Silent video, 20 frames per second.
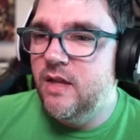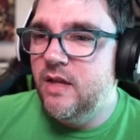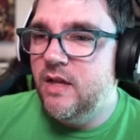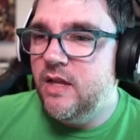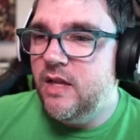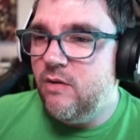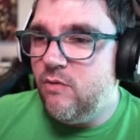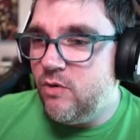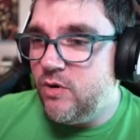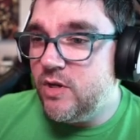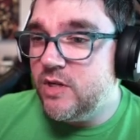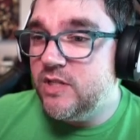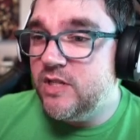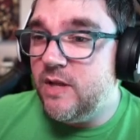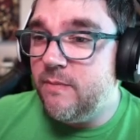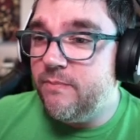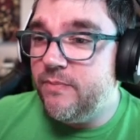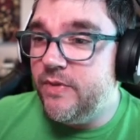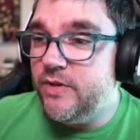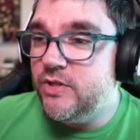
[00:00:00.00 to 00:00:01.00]
He won't
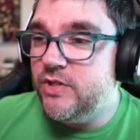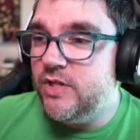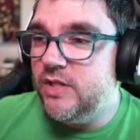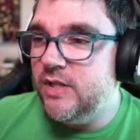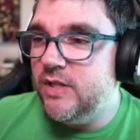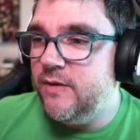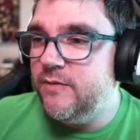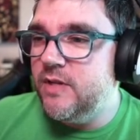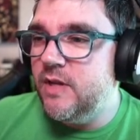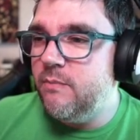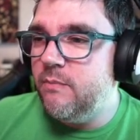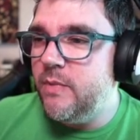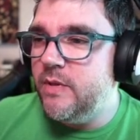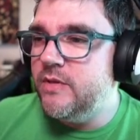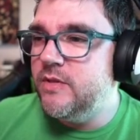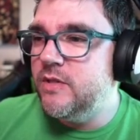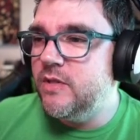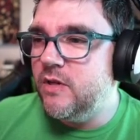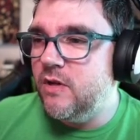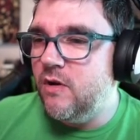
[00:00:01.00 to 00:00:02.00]
accept that she left him
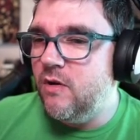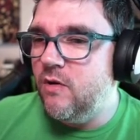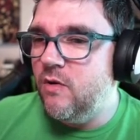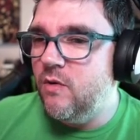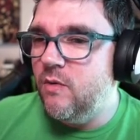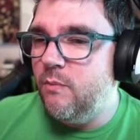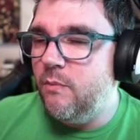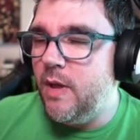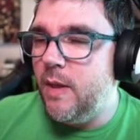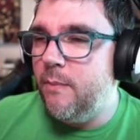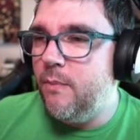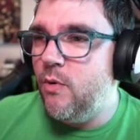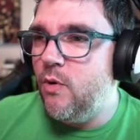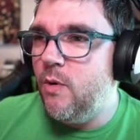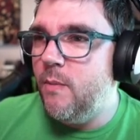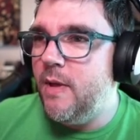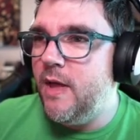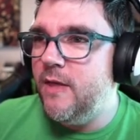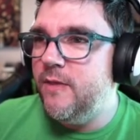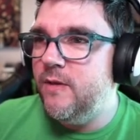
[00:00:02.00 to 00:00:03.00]
months ago, my poor
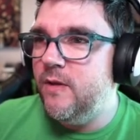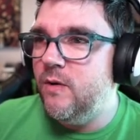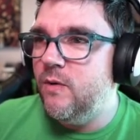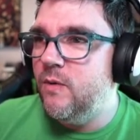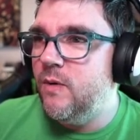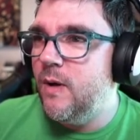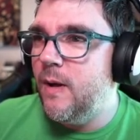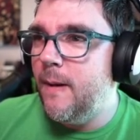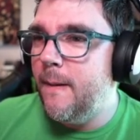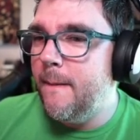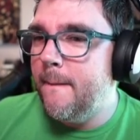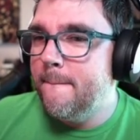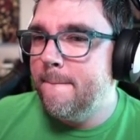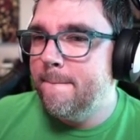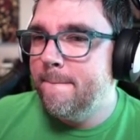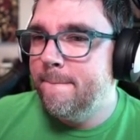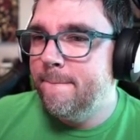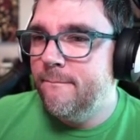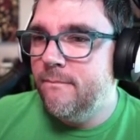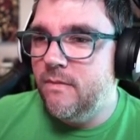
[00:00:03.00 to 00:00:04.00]
Matthew.
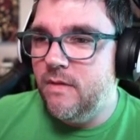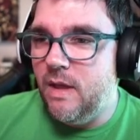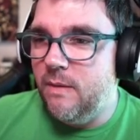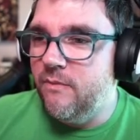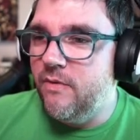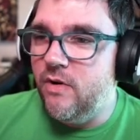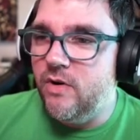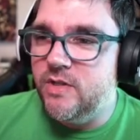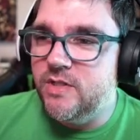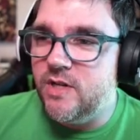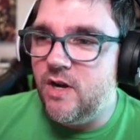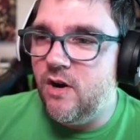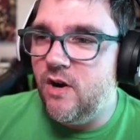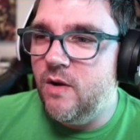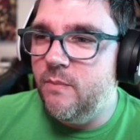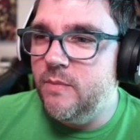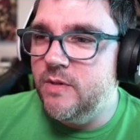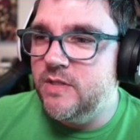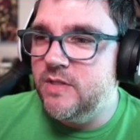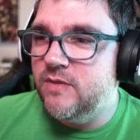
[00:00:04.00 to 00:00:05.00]
I'm very
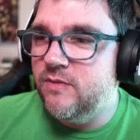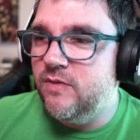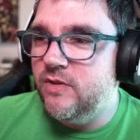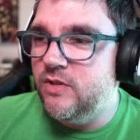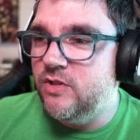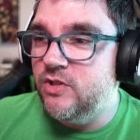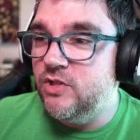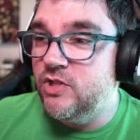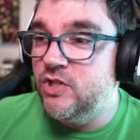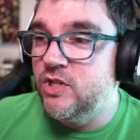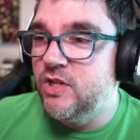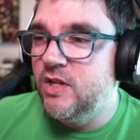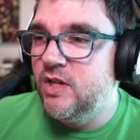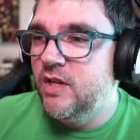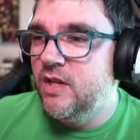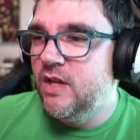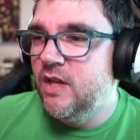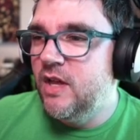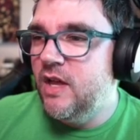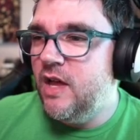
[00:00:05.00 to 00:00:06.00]
sorry, Miss Vinge.
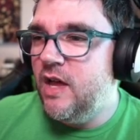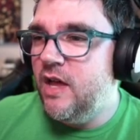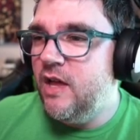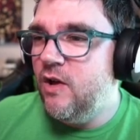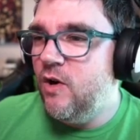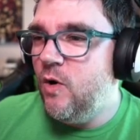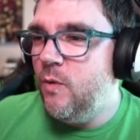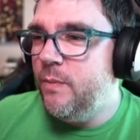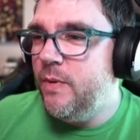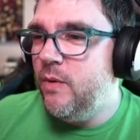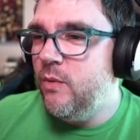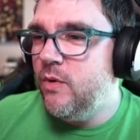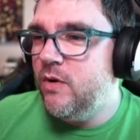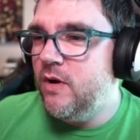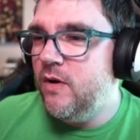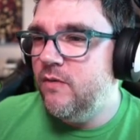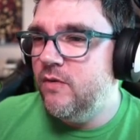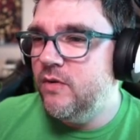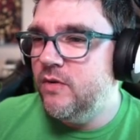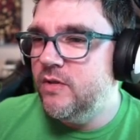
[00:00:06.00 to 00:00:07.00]
I hope he
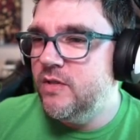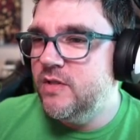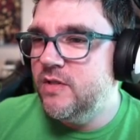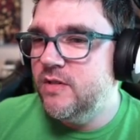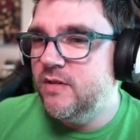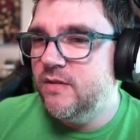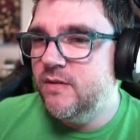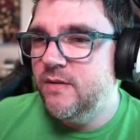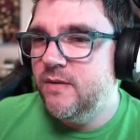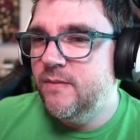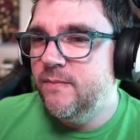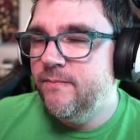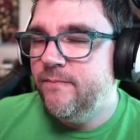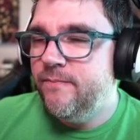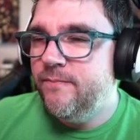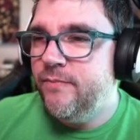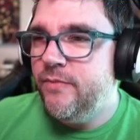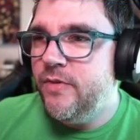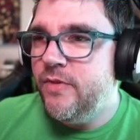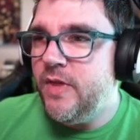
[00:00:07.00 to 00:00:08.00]
recovers.
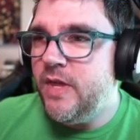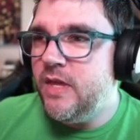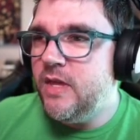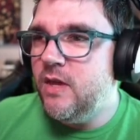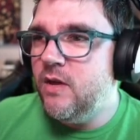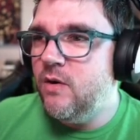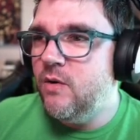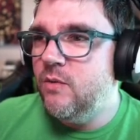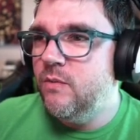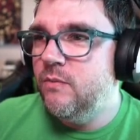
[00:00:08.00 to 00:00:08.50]
Thank you.